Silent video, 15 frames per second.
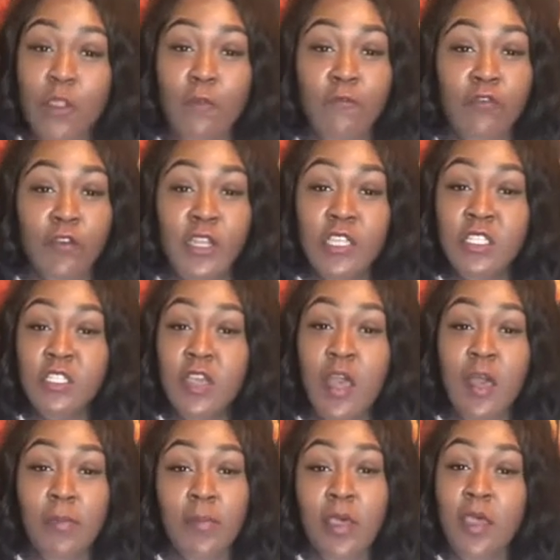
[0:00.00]
freeze
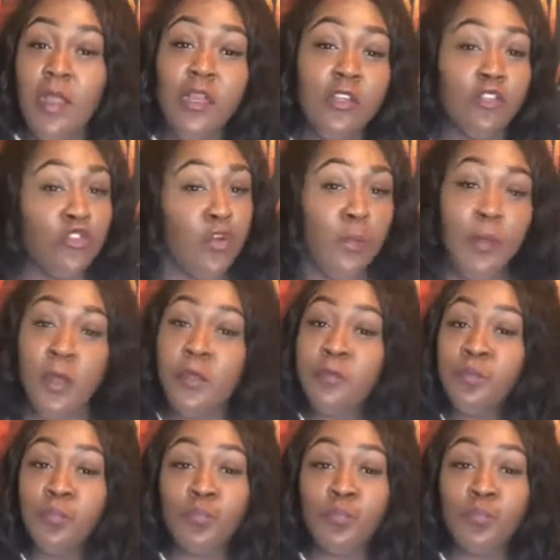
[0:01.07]
cup, honey dripper,